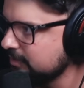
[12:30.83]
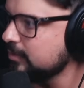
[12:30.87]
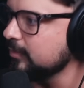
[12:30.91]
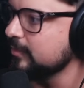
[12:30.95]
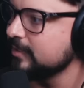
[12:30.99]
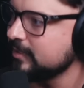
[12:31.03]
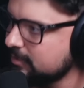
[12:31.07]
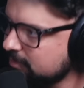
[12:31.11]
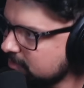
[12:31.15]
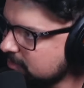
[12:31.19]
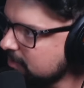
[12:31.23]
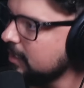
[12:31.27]
So
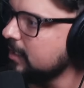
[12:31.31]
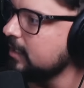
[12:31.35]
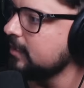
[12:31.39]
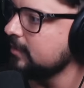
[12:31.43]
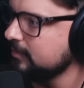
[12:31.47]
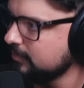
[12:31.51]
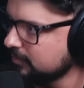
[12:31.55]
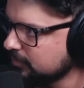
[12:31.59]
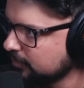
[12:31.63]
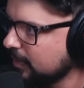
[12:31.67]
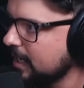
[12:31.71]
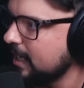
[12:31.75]
his
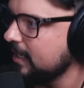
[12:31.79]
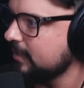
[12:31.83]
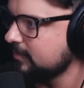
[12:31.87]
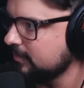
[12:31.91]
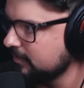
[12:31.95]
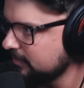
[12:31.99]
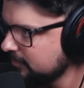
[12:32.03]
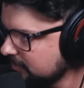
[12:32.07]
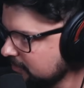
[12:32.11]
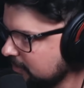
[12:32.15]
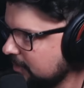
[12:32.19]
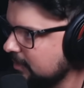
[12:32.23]
son,
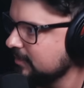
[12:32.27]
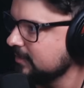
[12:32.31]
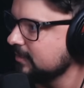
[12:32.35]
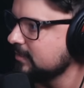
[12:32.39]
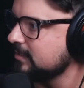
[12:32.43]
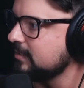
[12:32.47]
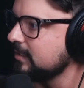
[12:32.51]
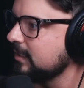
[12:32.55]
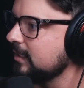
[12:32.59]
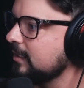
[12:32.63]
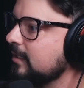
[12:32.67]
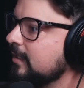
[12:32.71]
director, on
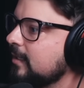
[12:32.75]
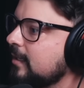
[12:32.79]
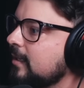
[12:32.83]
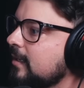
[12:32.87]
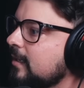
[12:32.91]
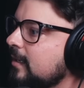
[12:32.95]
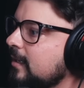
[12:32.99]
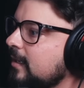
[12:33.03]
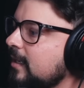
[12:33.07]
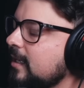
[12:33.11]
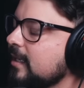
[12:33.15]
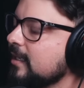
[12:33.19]
the scene,
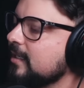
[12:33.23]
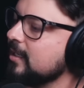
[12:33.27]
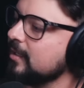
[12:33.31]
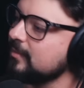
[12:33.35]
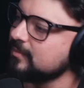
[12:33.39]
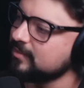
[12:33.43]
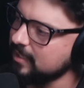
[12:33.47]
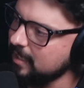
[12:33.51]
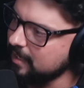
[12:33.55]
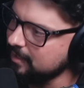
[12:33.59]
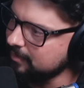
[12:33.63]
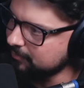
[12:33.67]
he
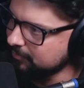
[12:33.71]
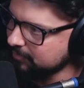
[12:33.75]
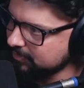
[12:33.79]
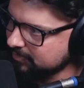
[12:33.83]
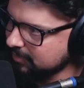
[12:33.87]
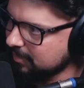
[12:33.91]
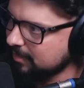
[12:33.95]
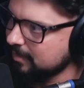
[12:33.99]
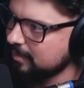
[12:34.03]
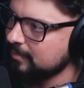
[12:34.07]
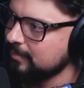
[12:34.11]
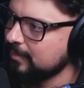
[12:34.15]
comes out of
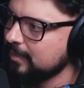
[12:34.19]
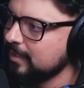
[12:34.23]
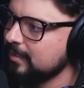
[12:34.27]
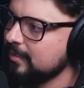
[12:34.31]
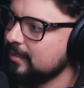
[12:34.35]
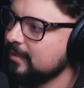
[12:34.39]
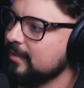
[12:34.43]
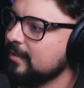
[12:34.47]
retirement